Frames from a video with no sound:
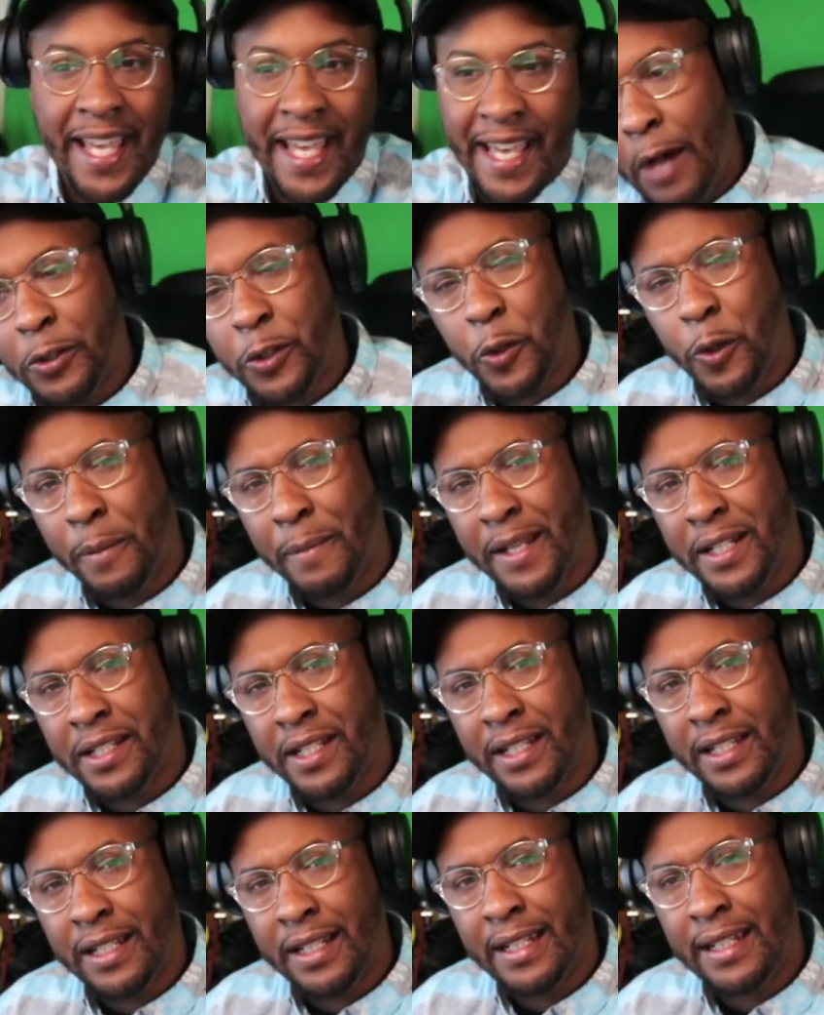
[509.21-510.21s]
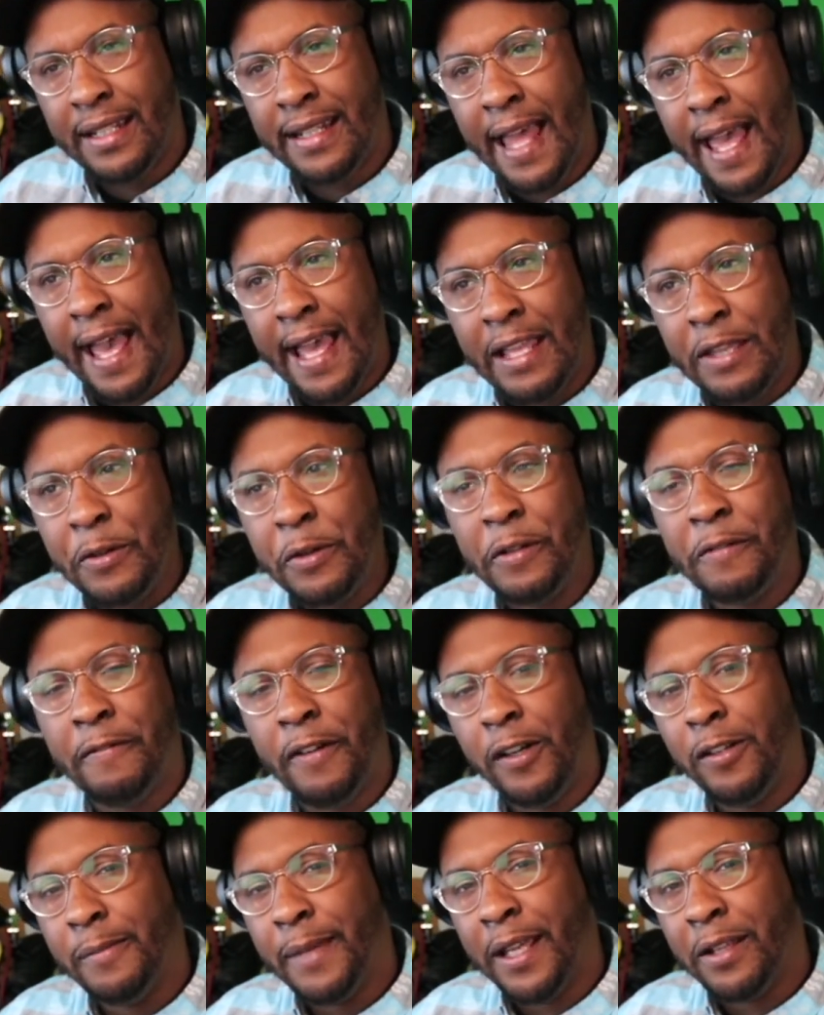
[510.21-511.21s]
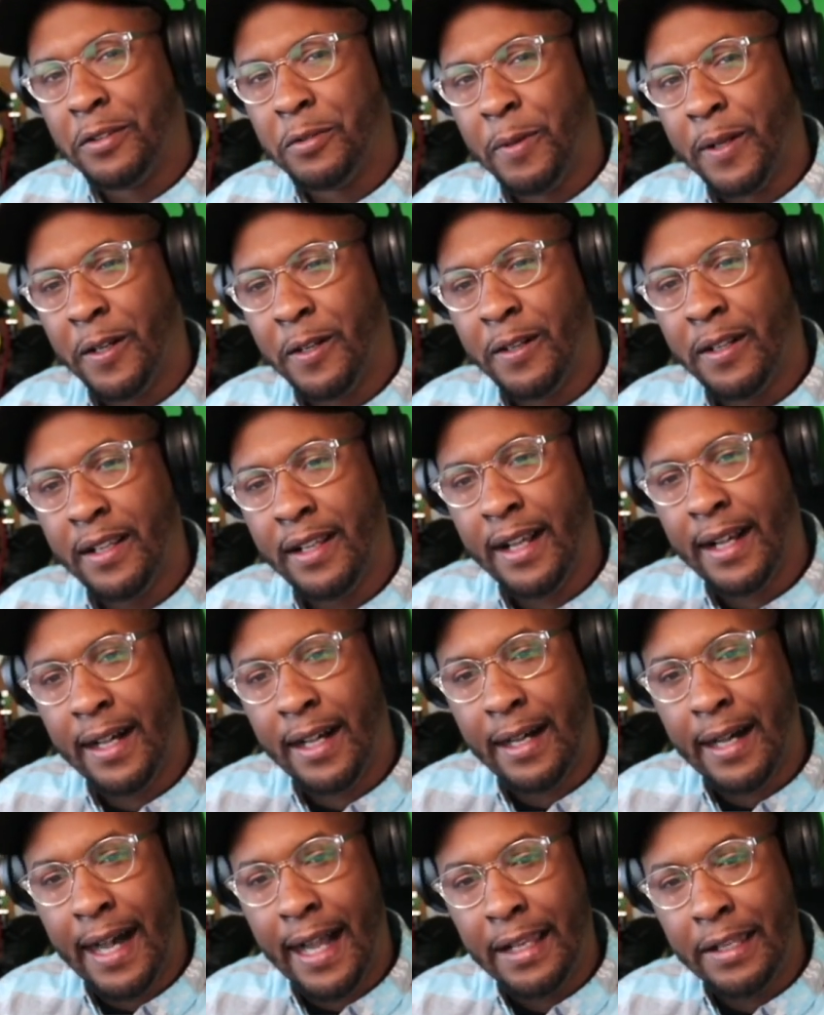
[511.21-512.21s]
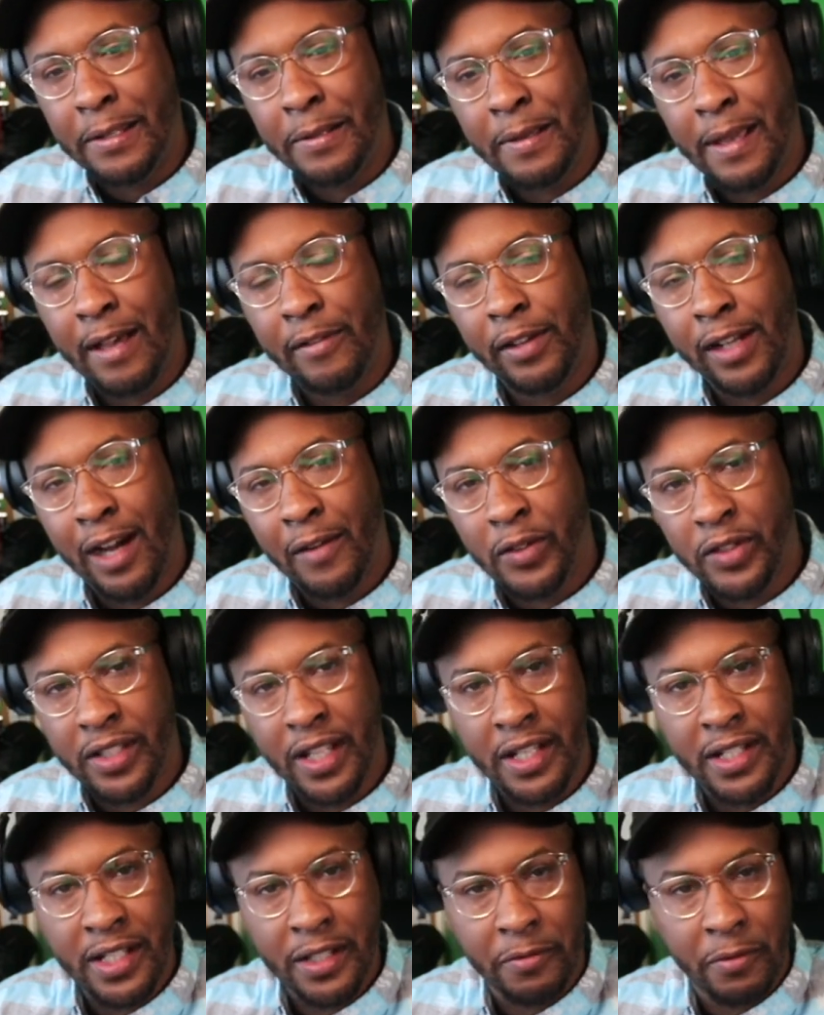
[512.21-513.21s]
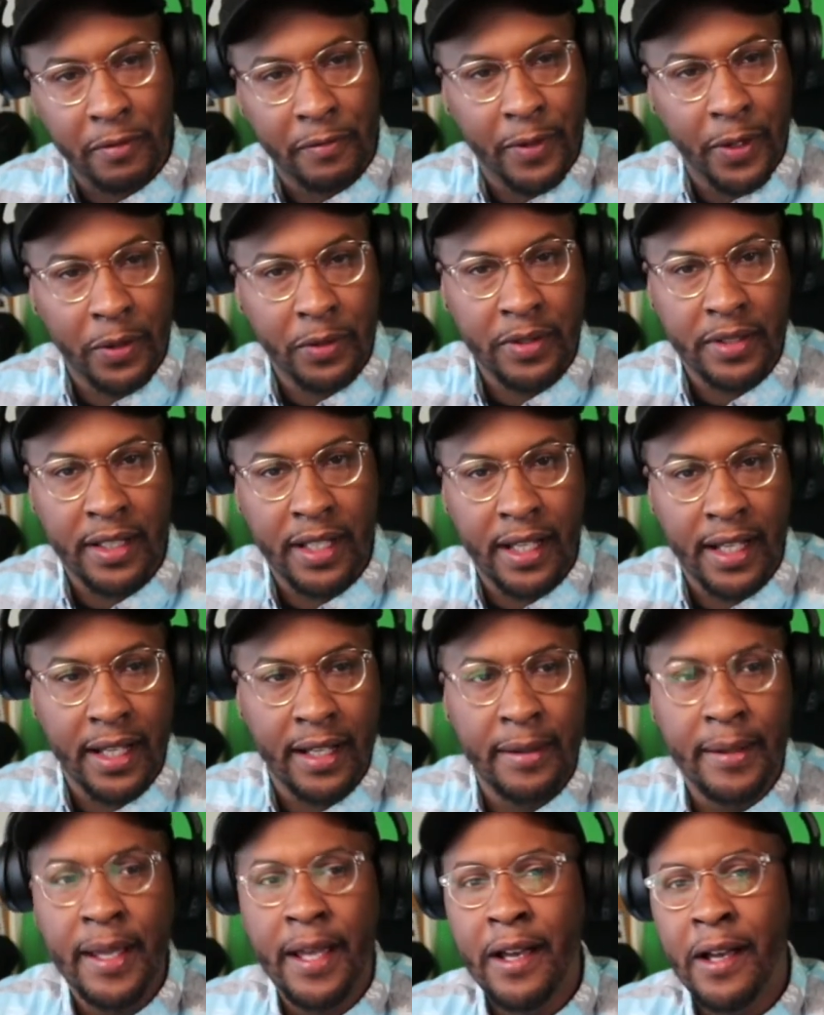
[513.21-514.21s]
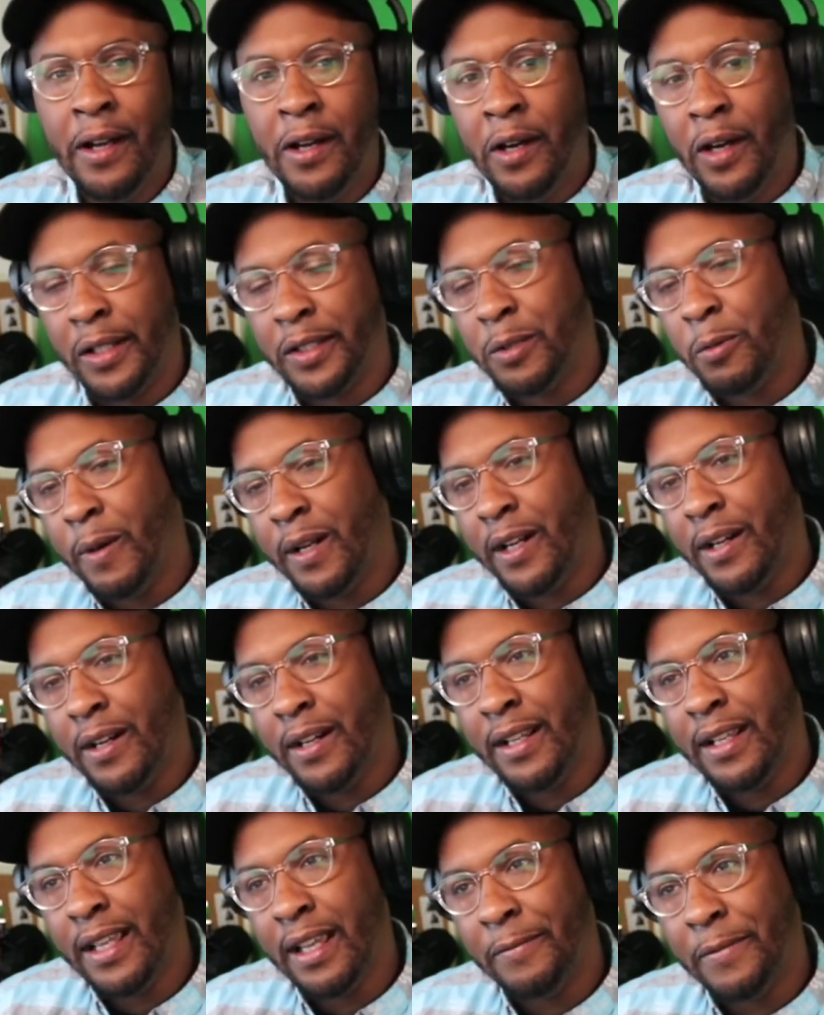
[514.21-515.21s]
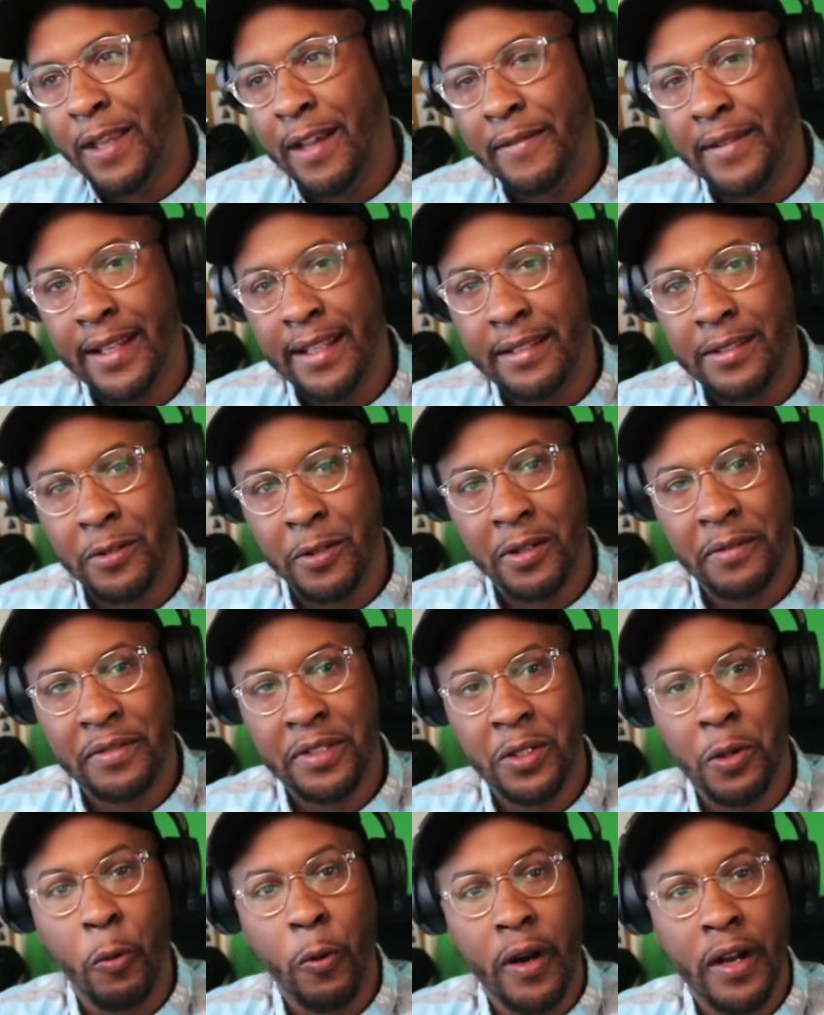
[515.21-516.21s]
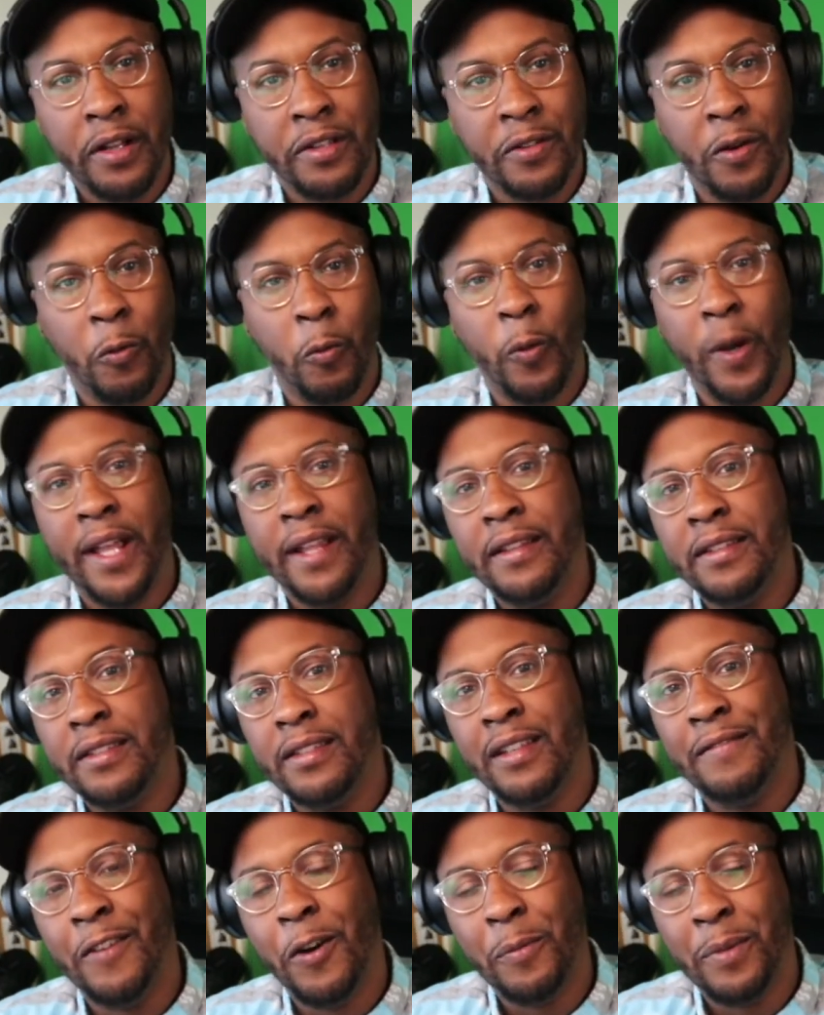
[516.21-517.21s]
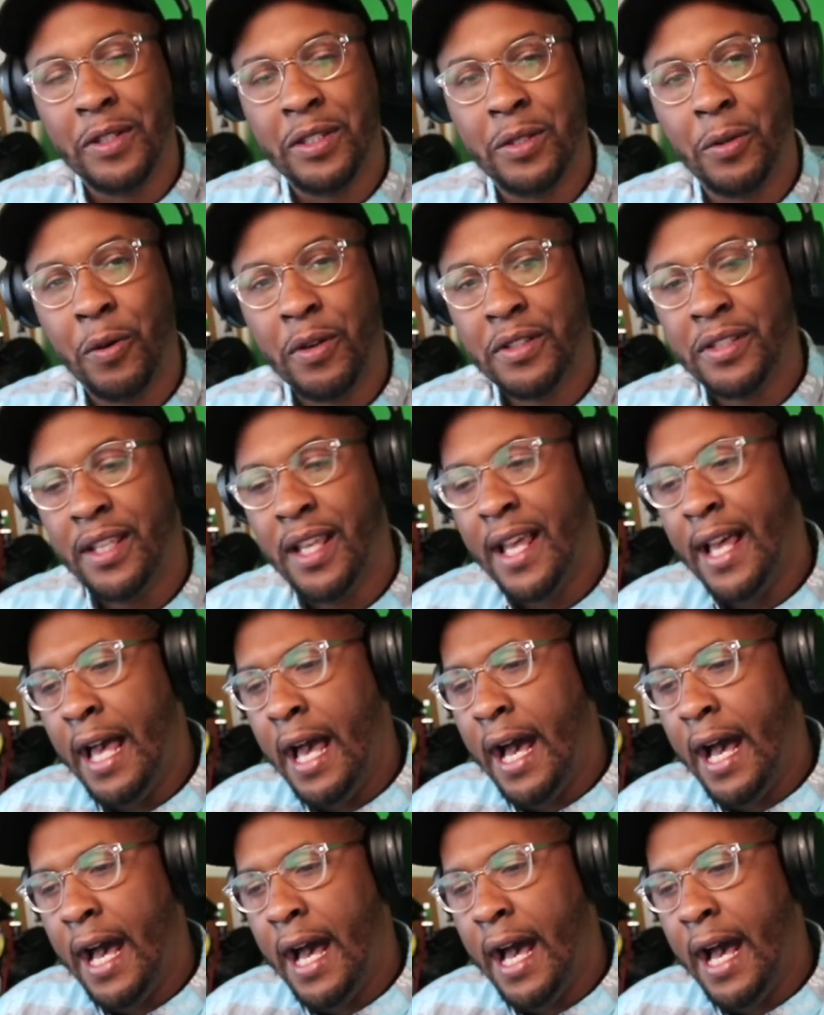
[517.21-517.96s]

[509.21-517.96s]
I also want to mention that you could follow me on Twitter. I do have conversations with folks on Twitter. If you have any sort of stories or wins of open source,